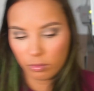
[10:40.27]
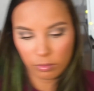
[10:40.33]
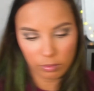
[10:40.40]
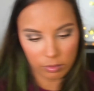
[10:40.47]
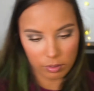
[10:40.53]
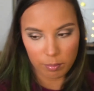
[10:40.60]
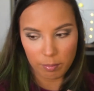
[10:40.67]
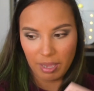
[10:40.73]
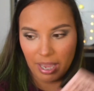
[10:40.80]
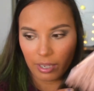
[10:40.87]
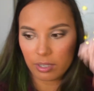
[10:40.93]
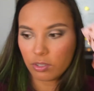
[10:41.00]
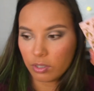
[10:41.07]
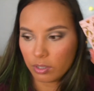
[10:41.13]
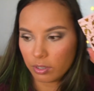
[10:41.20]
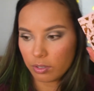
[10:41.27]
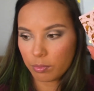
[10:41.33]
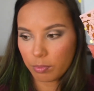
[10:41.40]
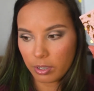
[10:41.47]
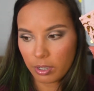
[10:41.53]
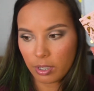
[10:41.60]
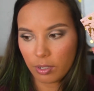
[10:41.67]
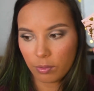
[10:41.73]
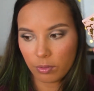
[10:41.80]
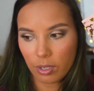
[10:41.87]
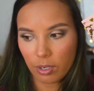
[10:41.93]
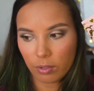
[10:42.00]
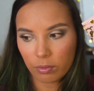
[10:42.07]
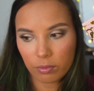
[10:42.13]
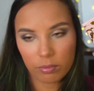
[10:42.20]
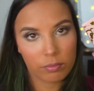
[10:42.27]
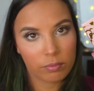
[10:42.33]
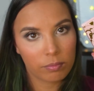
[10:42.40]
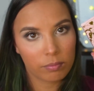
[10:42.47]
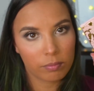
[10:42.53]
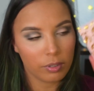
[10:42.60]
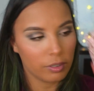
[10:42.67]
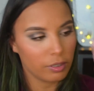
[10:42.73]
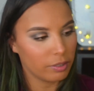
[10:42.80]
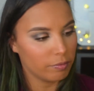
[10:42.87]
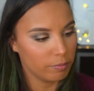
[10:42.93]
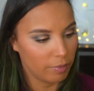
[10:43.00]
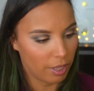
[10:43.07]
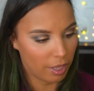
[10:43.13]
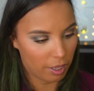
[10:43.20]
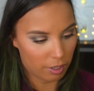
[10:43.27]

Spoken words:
The packaging is pretty cute though. I'll give them that.